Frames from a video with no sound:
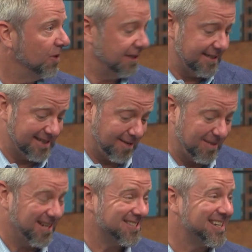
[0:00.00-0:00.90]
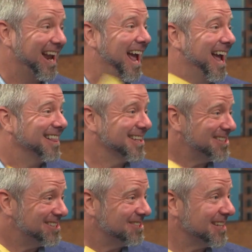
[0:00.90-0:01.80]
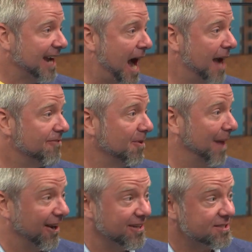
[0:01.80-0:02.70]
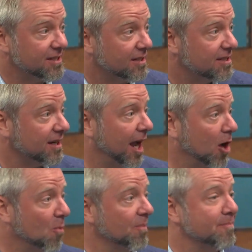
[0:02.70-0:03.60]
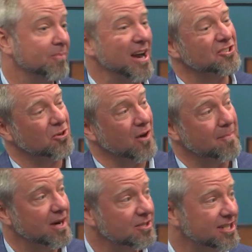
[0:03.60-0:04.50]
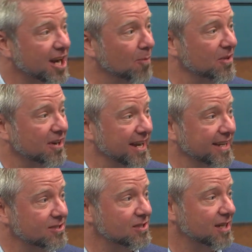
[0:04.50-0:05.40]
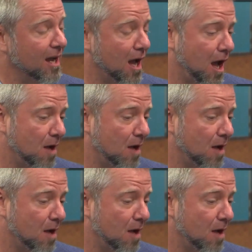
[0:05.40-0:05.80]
release that, because this is just a guide for parents or grandparents to help their kids.